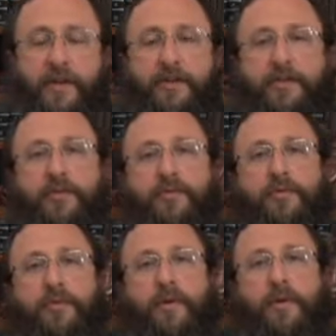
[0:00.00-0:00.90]

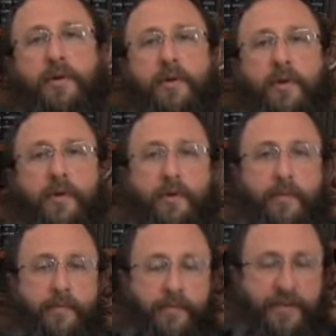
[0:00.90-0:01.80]
into
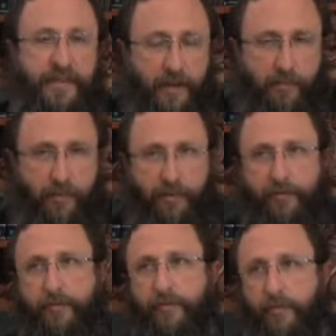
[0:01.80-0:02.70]
the temple
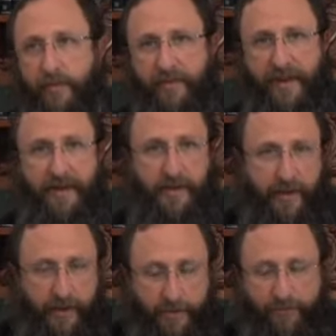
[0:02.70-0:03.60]
through that
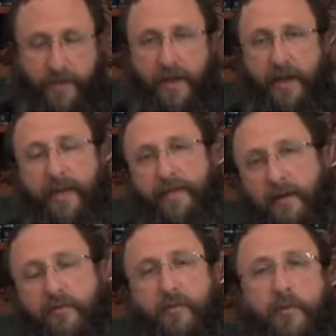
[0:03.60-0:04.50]
gate, and
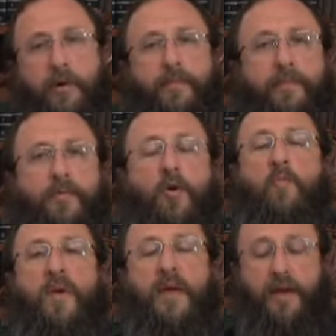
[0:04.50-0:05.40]
therefore no
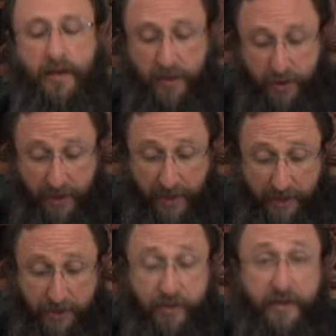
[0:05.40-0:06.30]
man shall
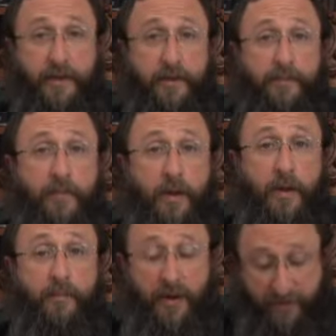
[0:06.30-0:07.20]
enter in
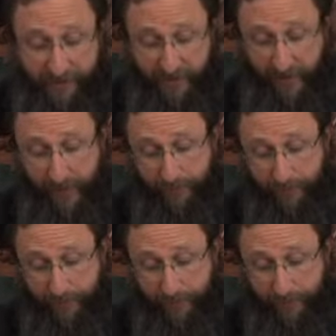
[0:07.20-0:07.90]
by this gate.